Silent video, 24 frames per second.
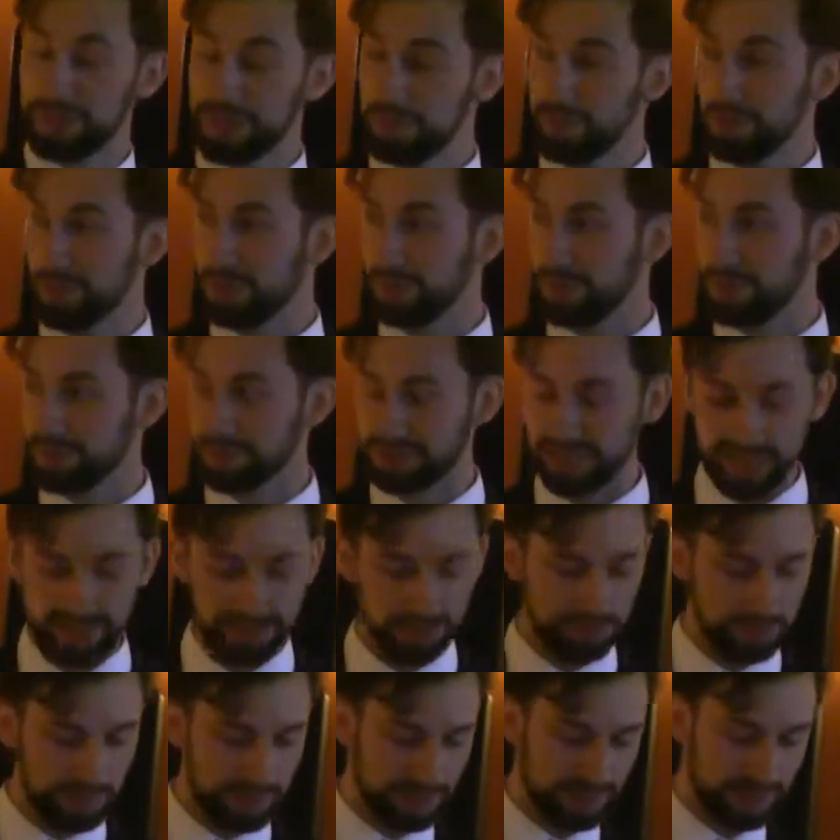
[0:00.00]
people about
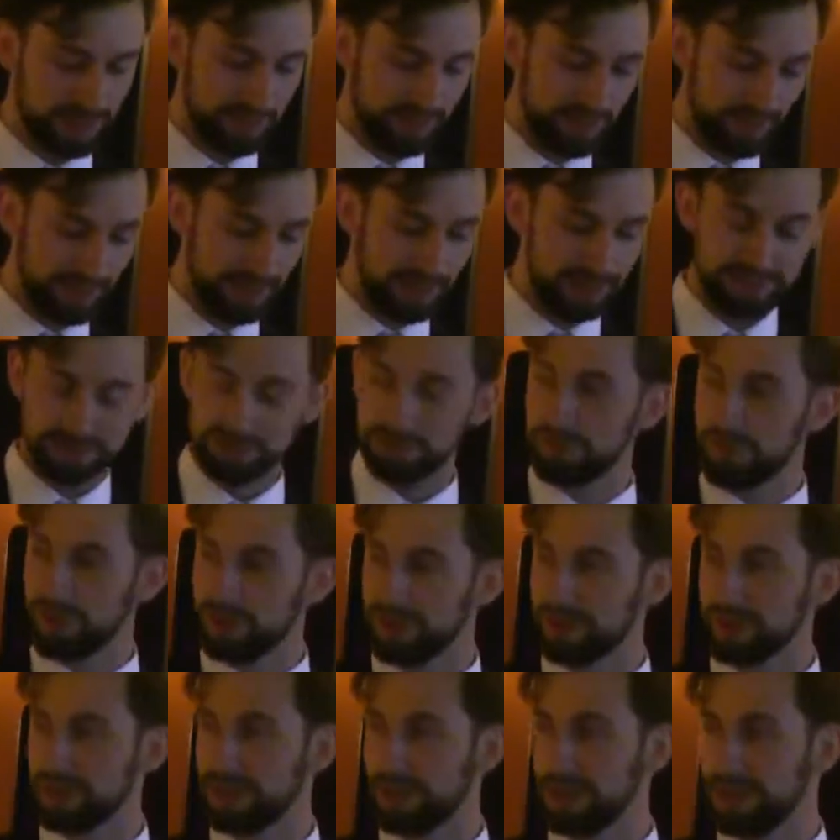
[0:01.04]
Daniel because I think he's a
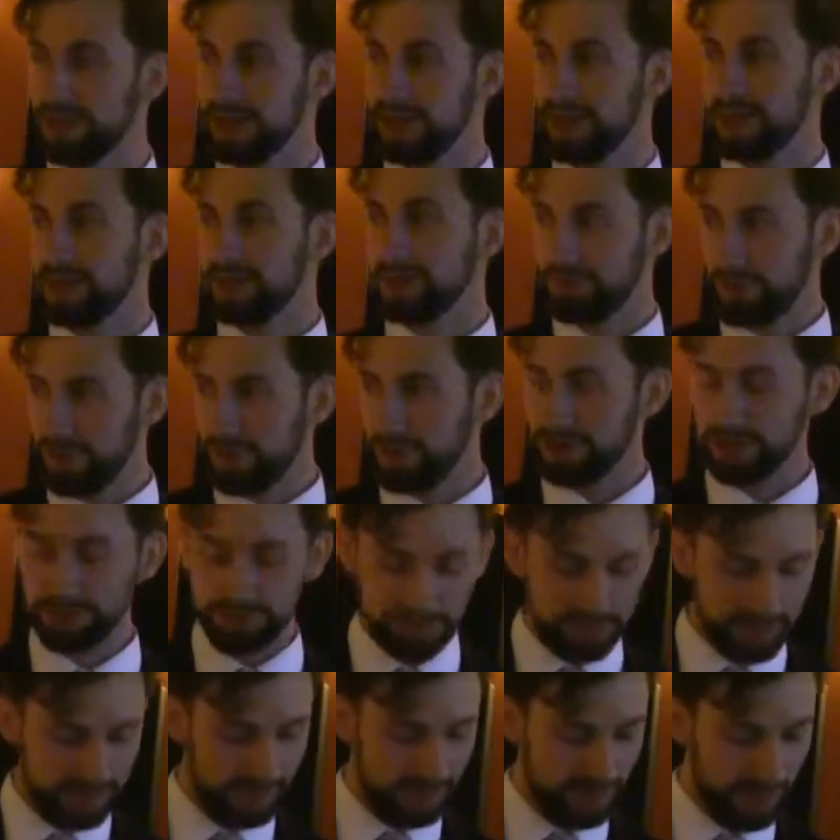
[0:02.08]
very, very
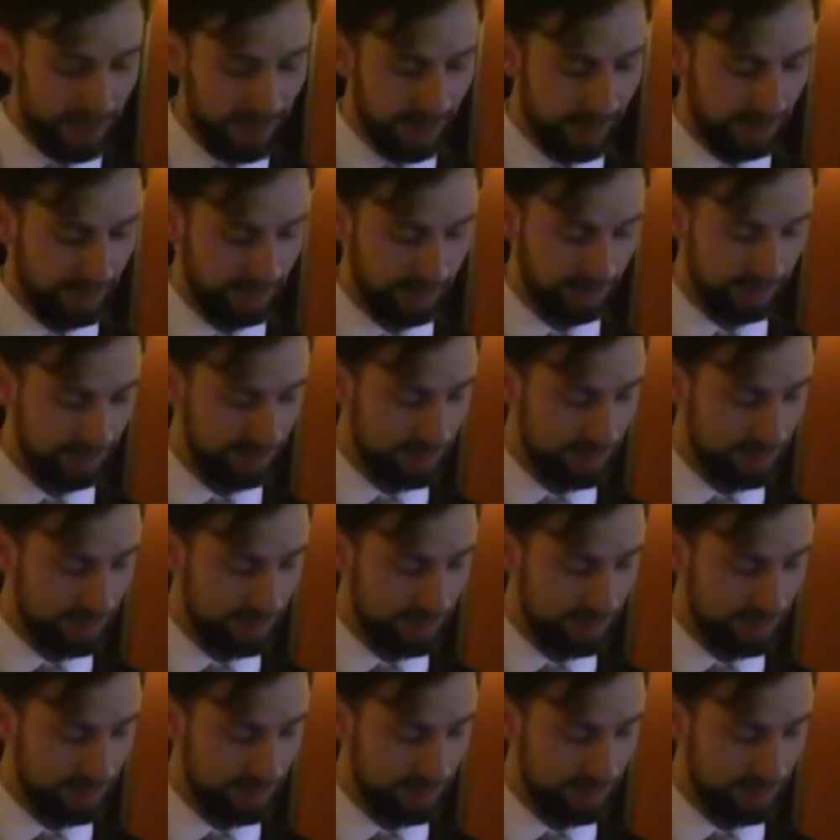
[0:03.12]
unique guy.